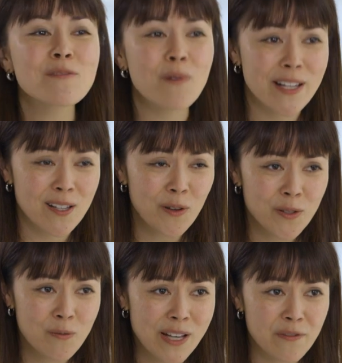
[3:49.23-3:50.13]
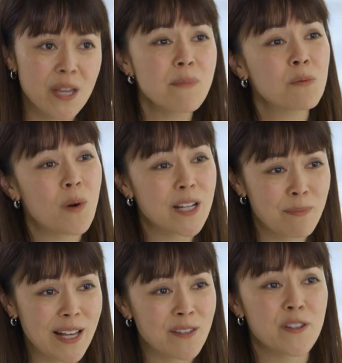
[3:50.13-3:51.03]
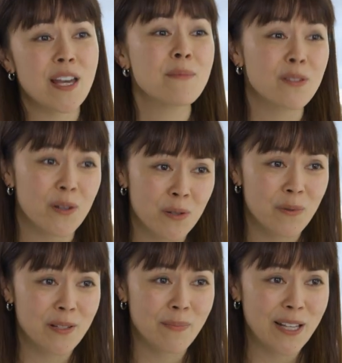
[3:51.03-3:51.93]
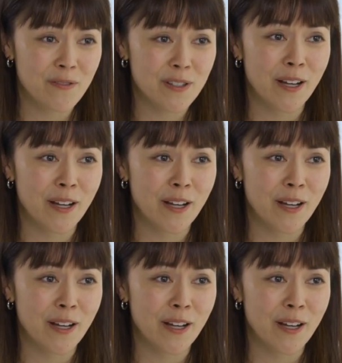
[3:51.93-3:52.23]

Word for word: is what is also best for them, and what is best for them is also what is best for the